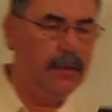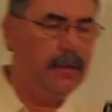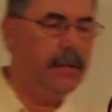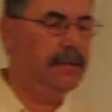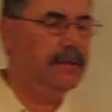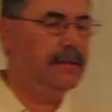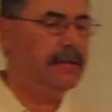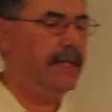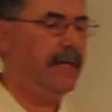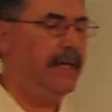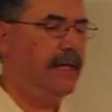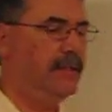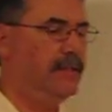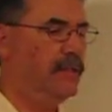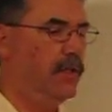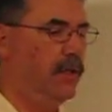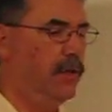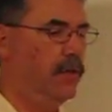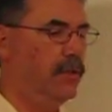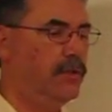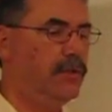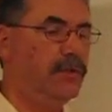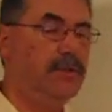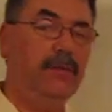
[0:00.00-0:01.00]
size
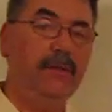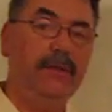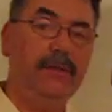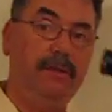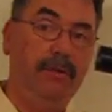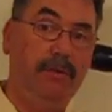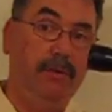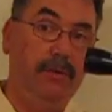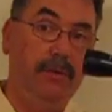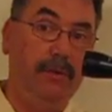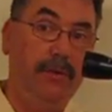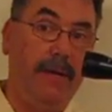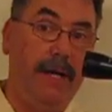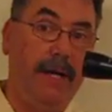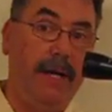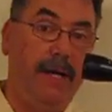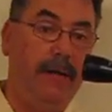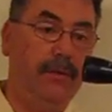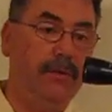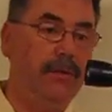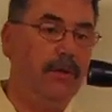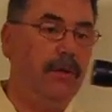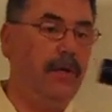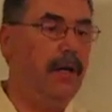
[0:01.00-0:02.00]
host with the new
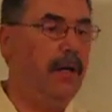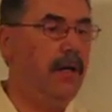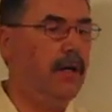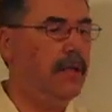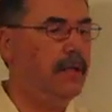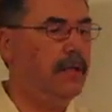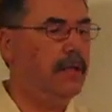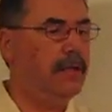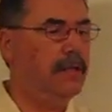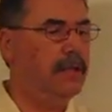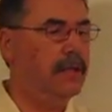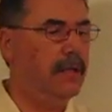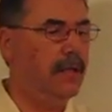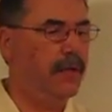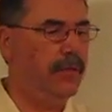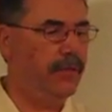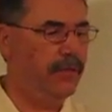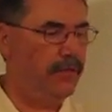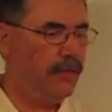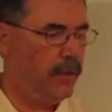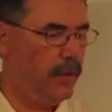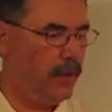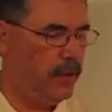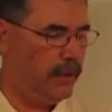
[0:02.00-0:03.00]
Hound Dog, a
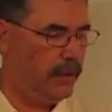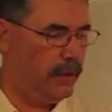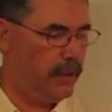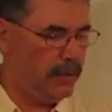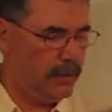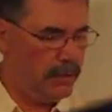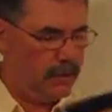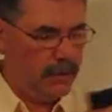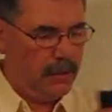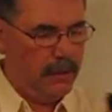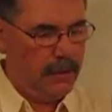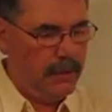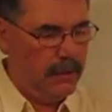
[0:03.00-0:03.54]
thrower.